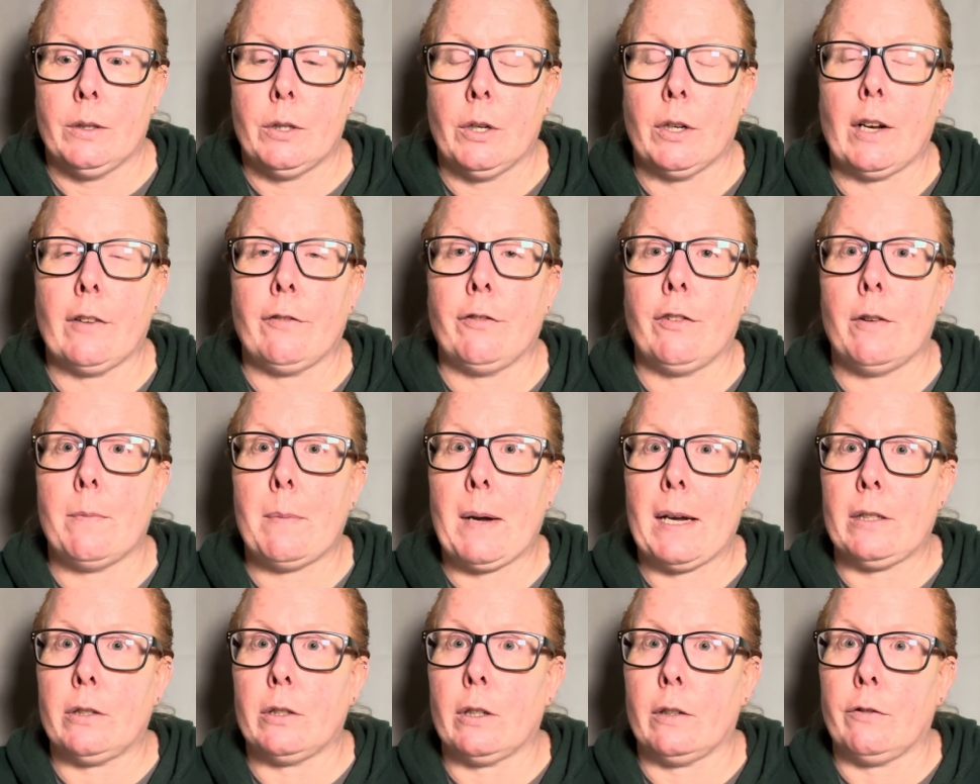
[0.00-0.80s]

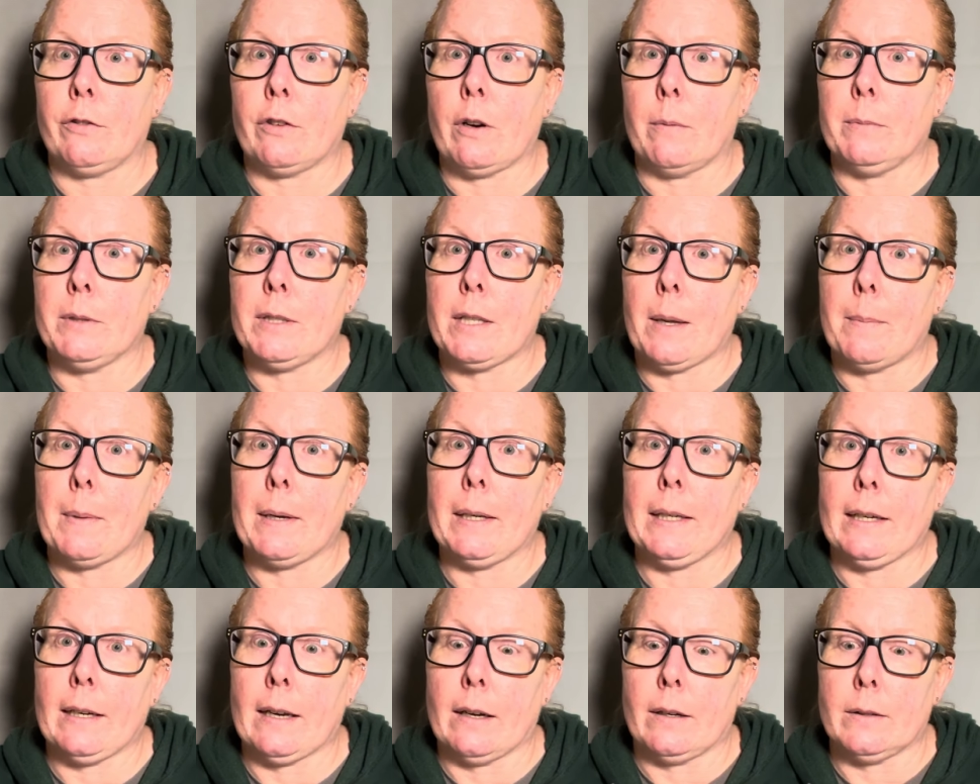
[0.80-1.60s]
information from
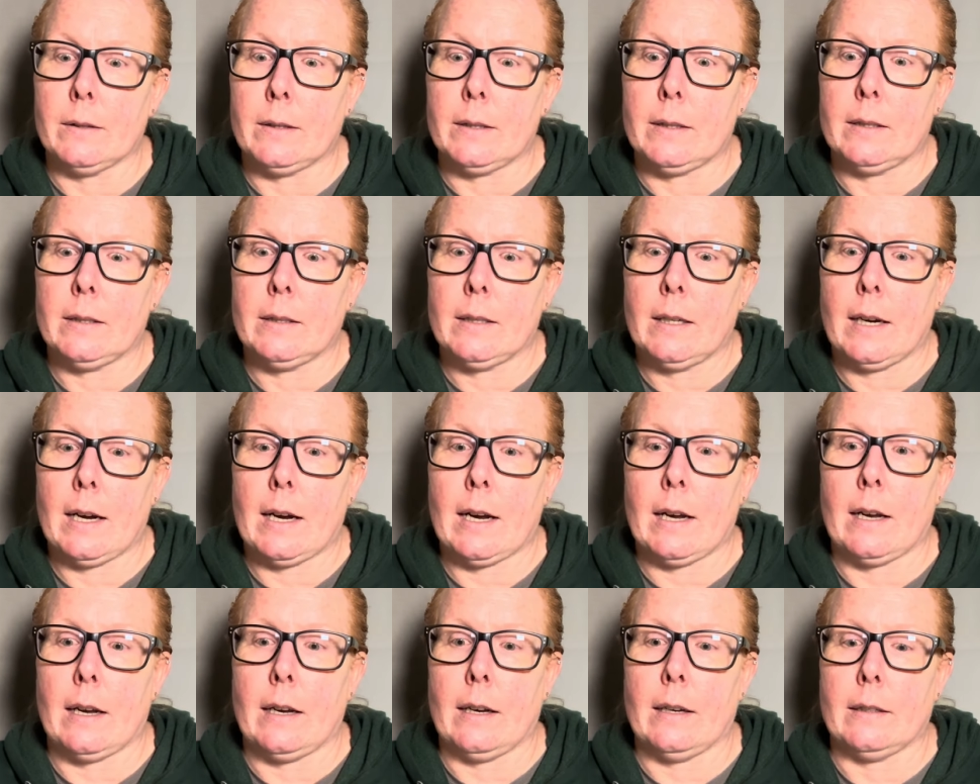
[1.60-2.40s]
somebody else
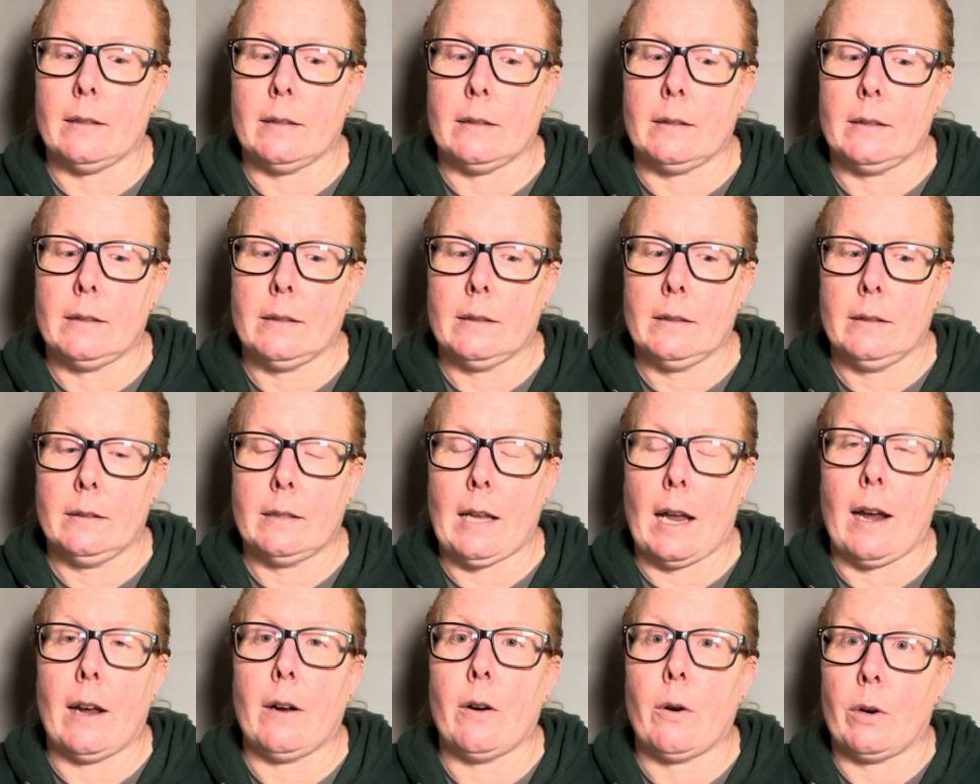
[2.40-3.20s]
and
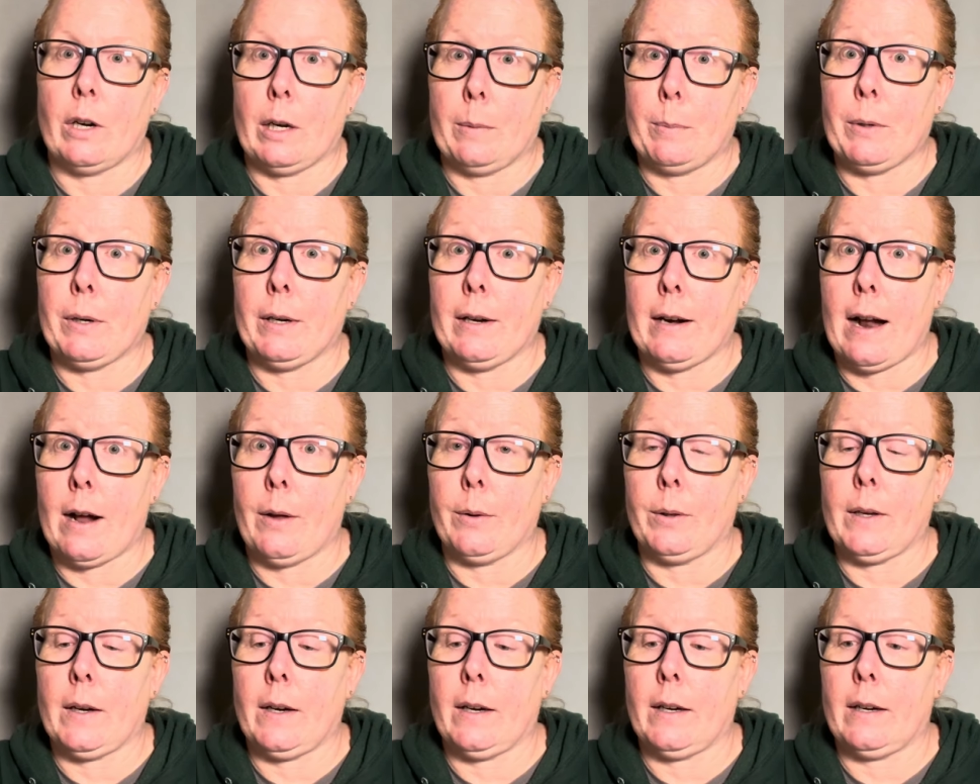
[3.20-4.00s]
that had already put it
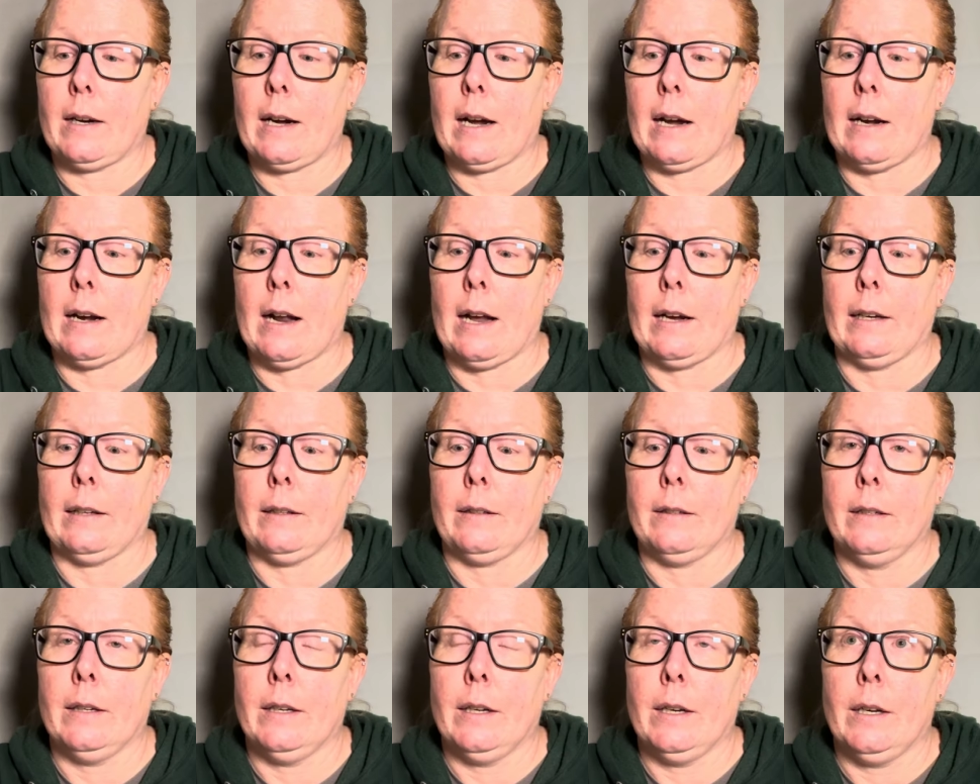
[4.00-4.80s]
out there, and I
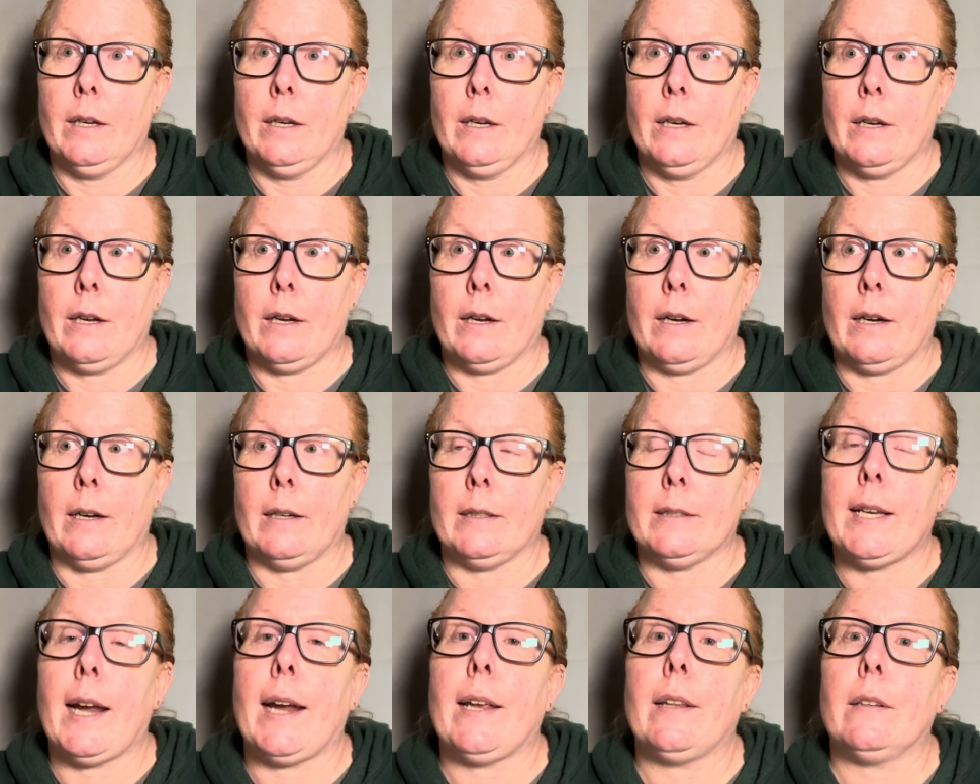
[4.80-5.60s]

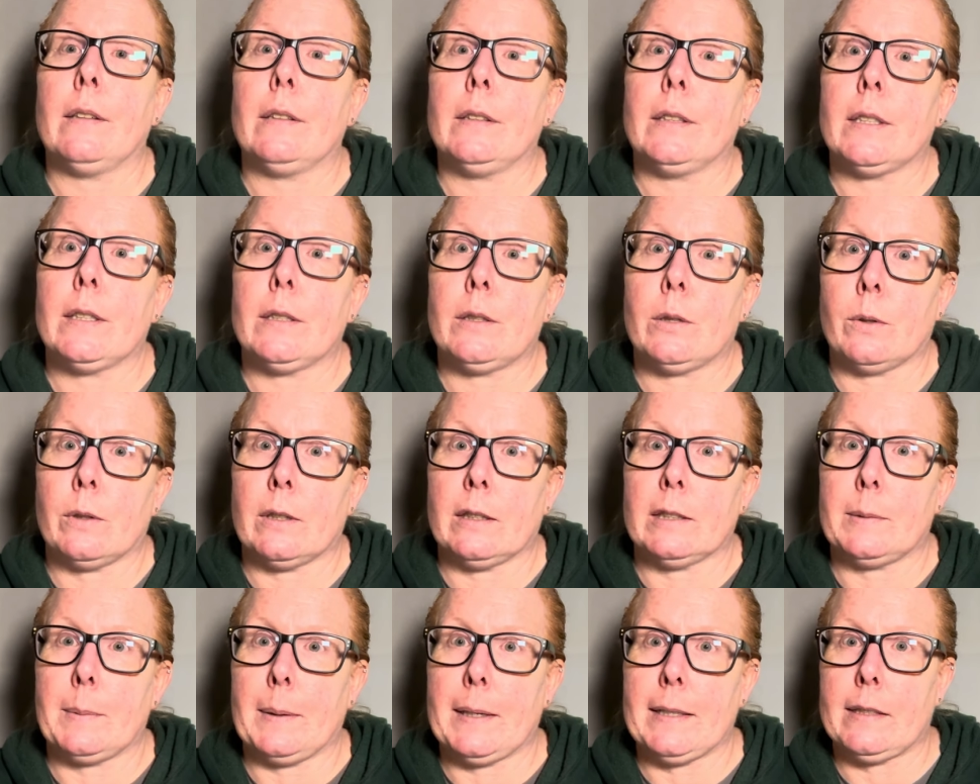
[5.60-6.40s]
tailored it
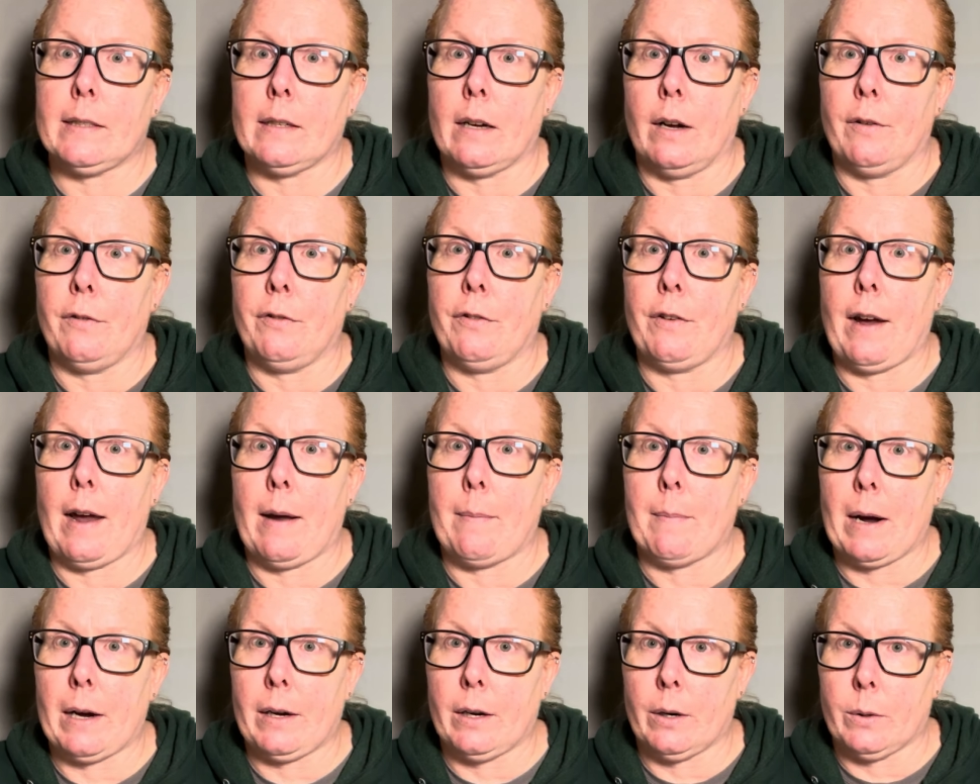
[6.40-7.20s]
towards myself and
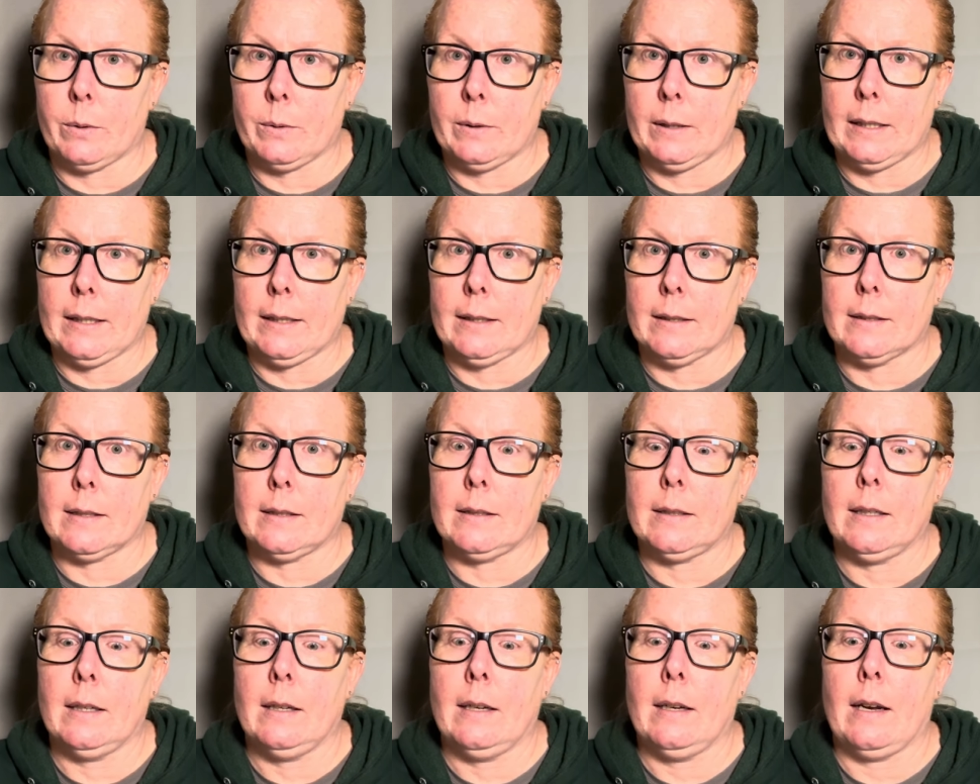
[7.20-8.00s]
my own
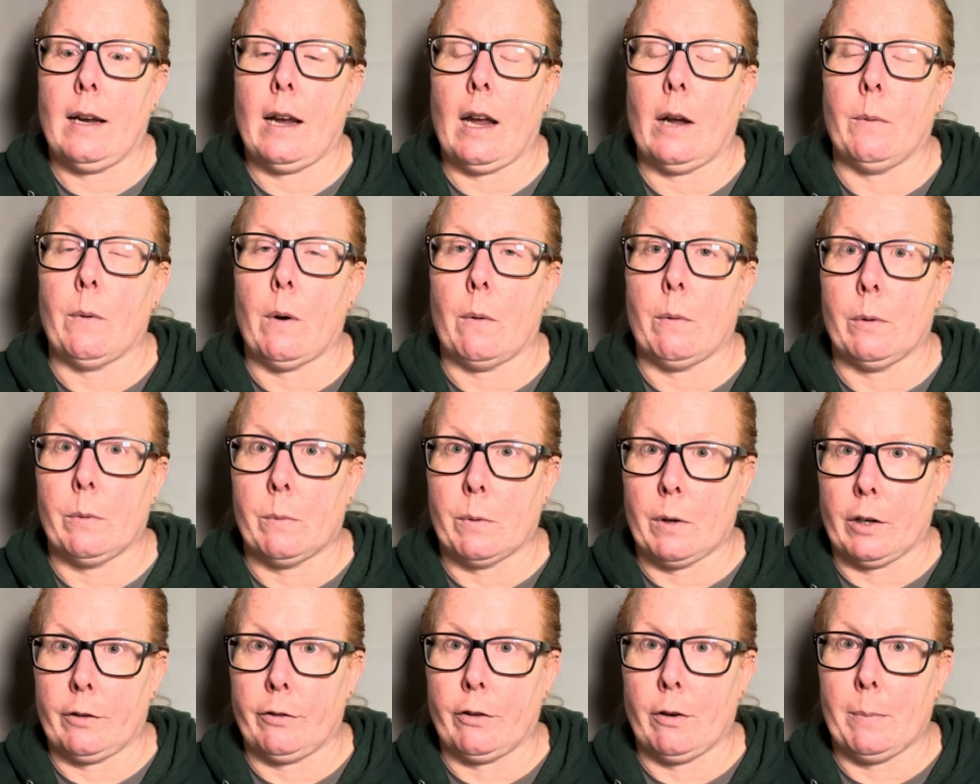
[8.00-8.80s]
needs and what would
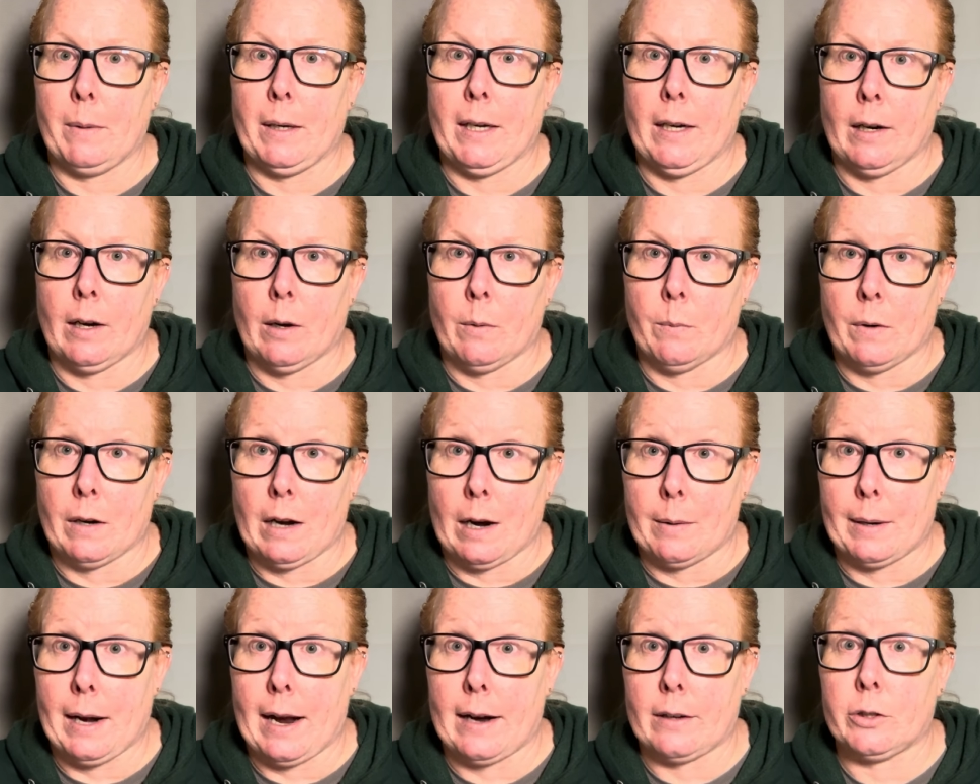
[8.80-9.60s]
work for me and what I
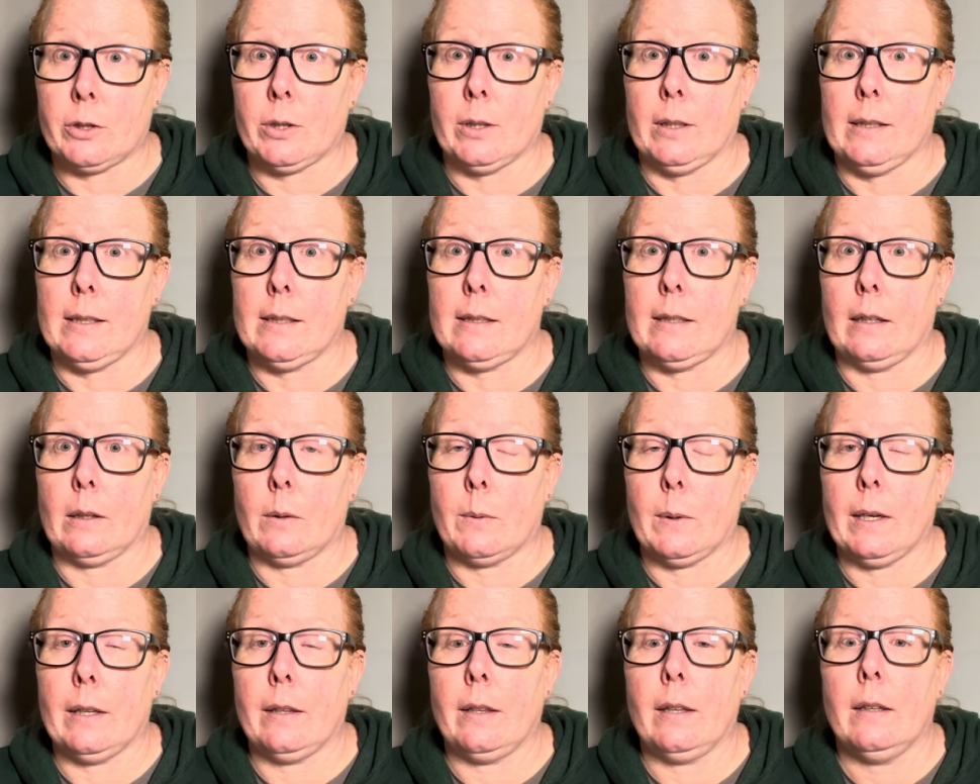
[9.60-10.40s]
would actually stick
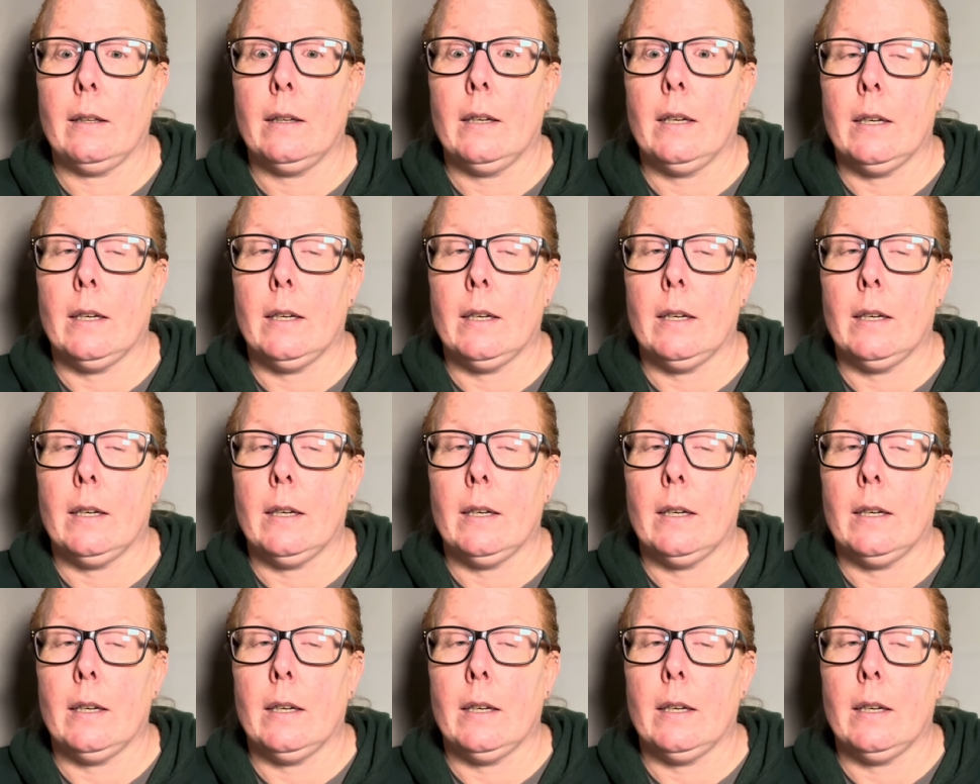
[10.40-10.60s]
with.